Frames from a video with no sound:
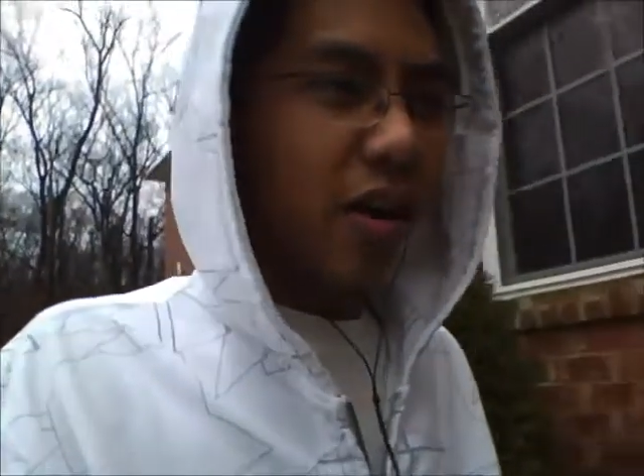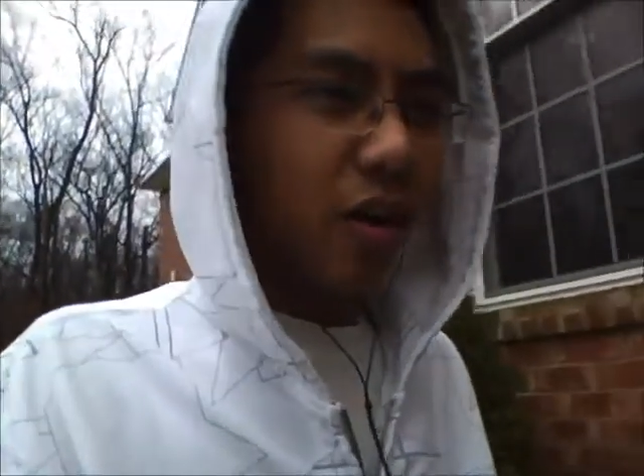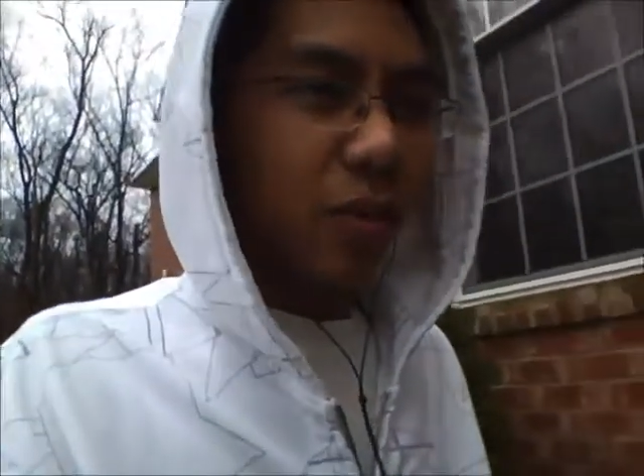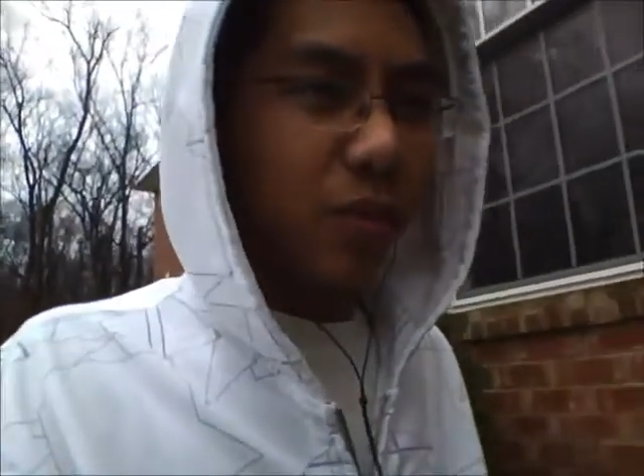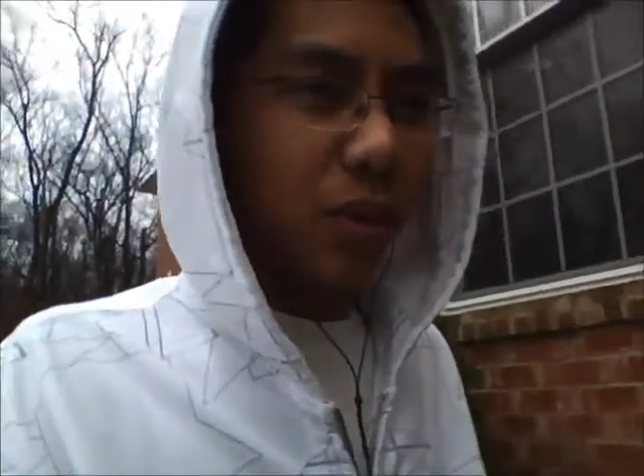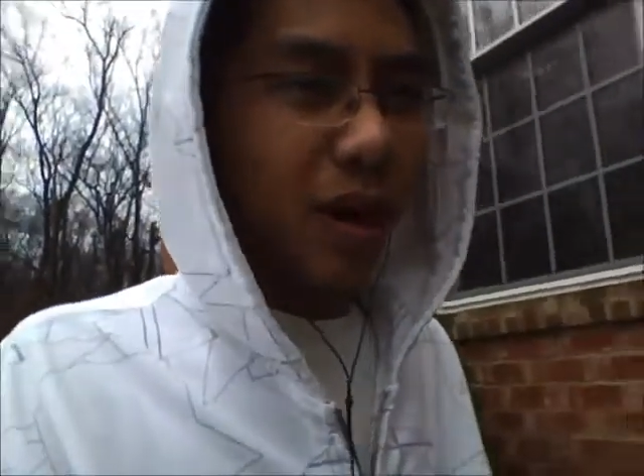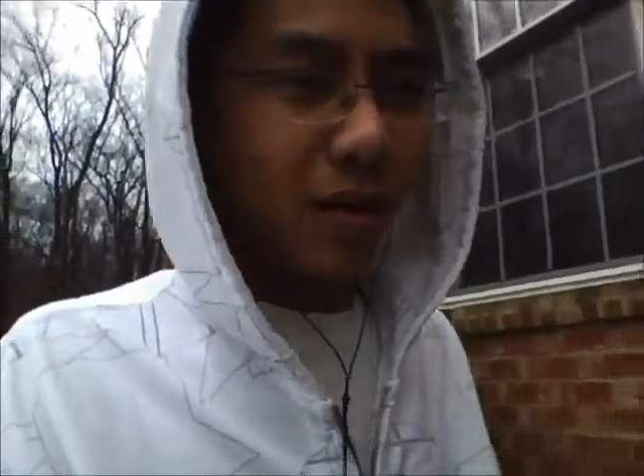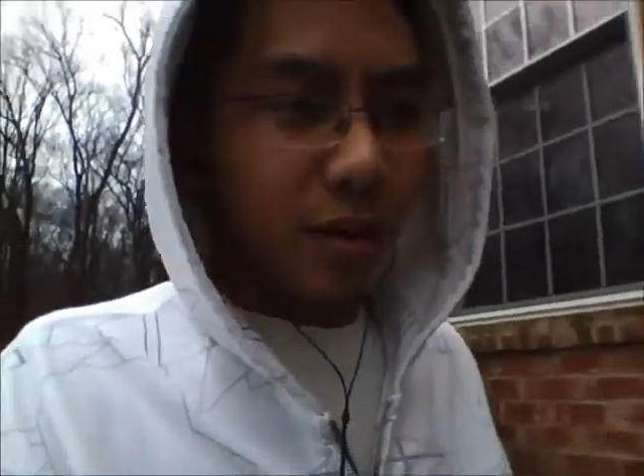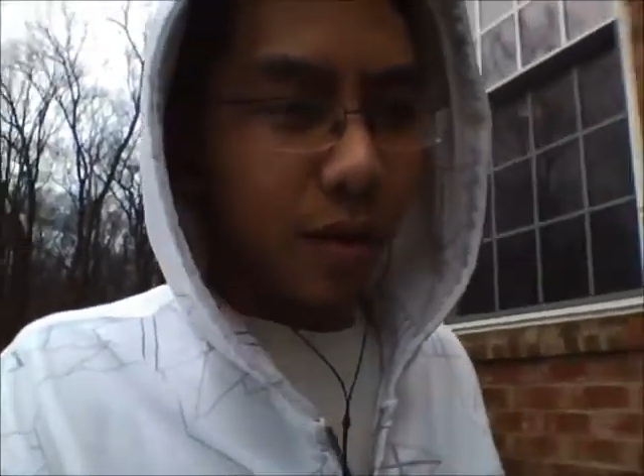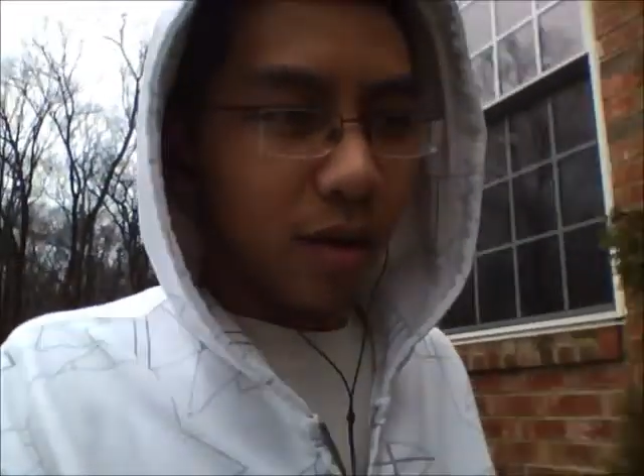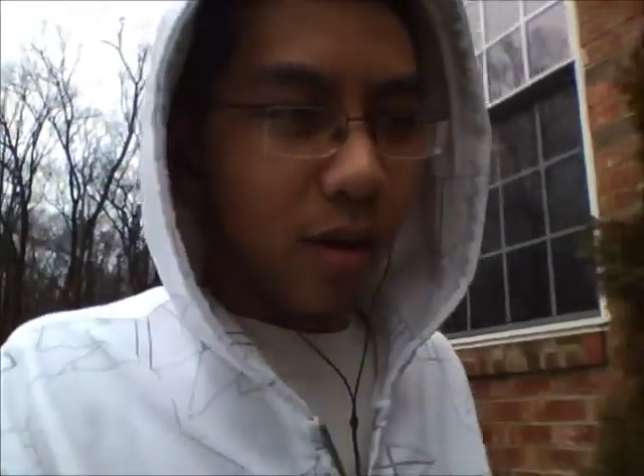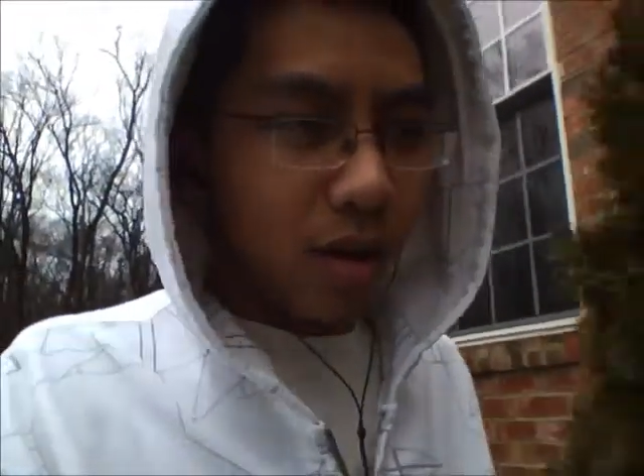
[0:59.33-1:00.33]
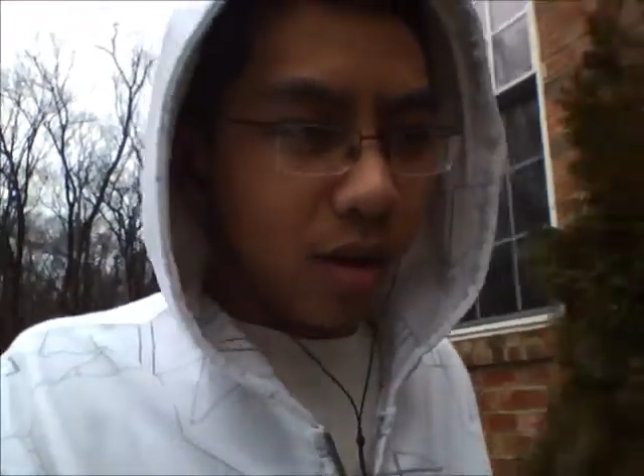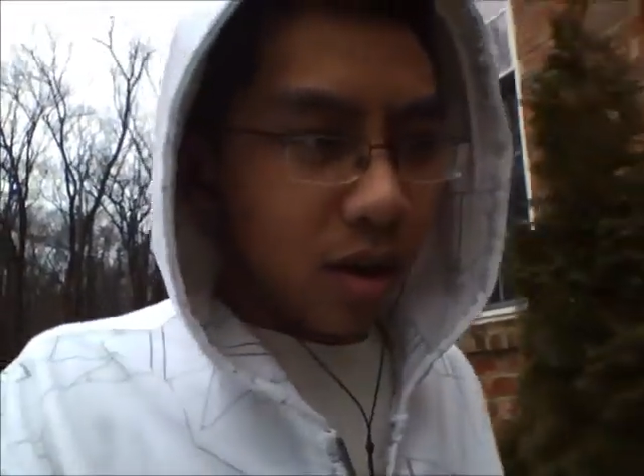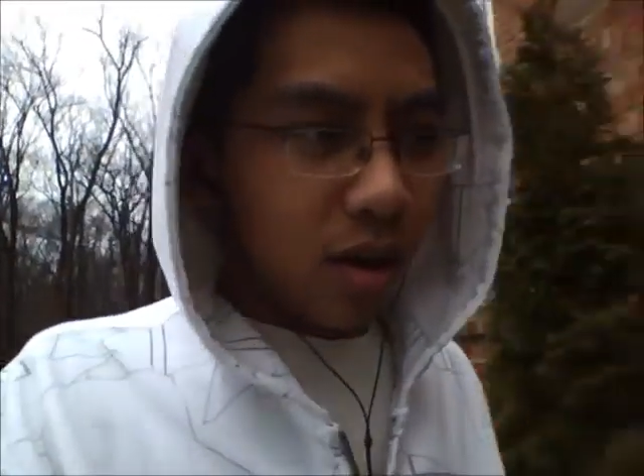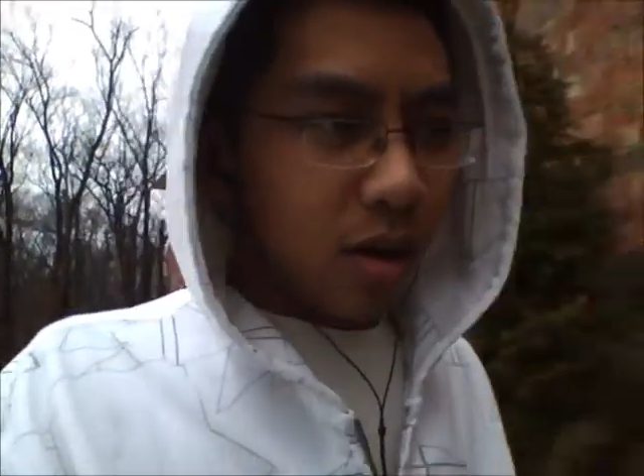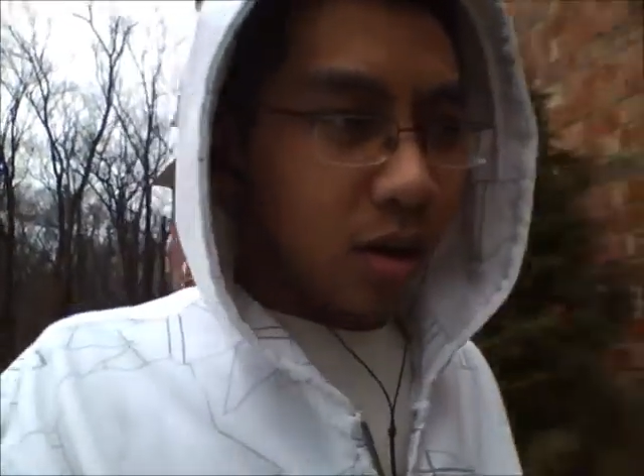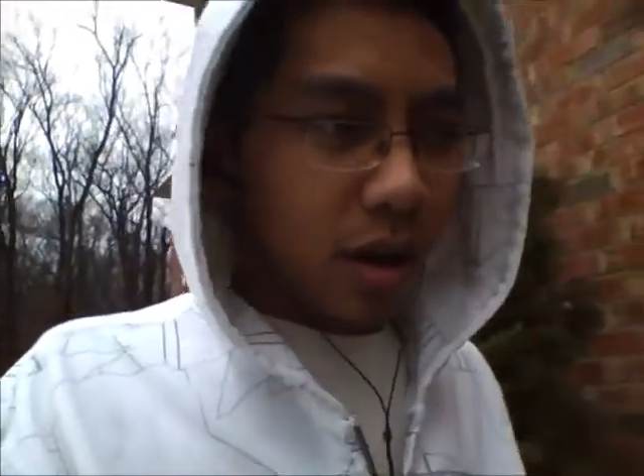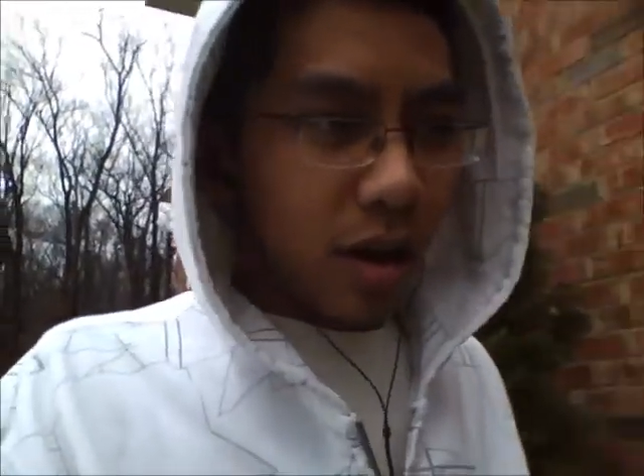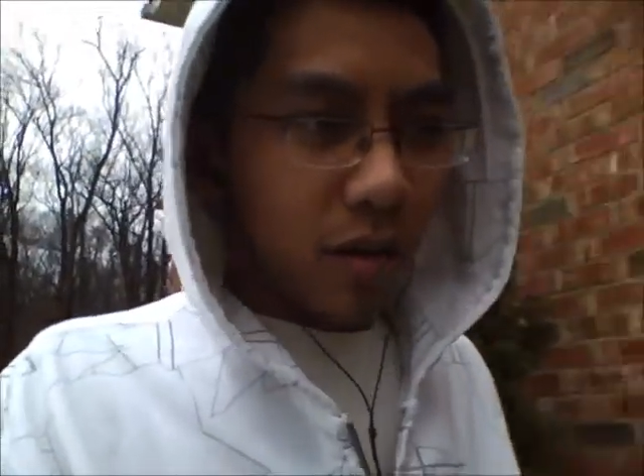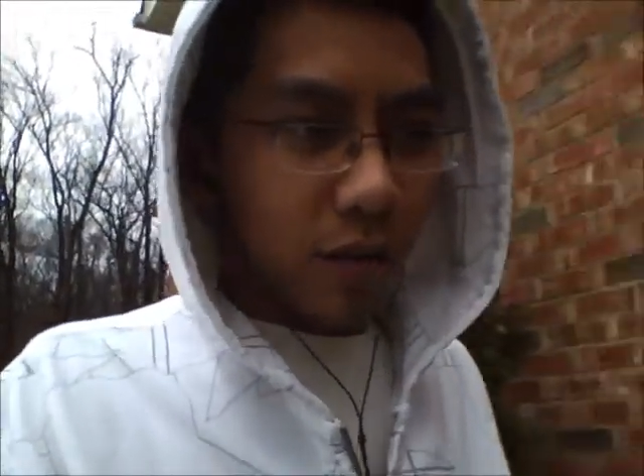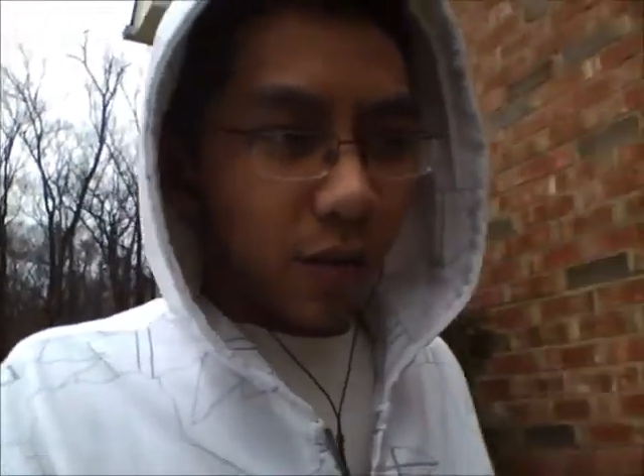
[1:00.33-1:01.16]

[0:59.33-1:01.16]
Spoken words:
I hope you have a lot of